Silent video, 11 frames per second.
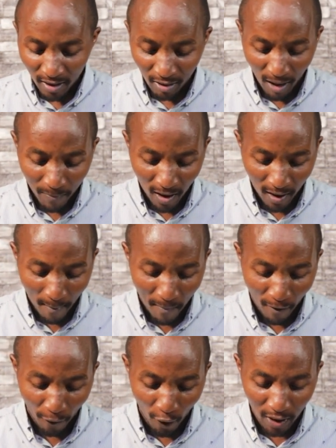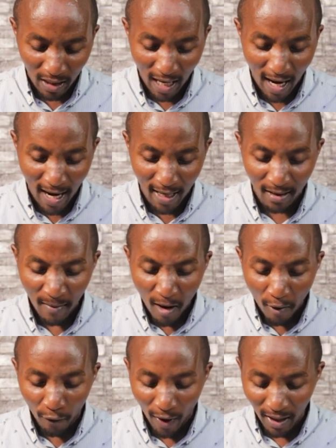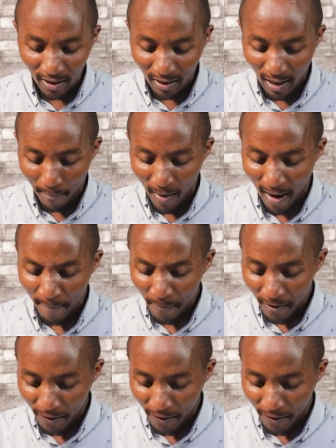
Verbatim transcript: chapter number forty-eight, verse number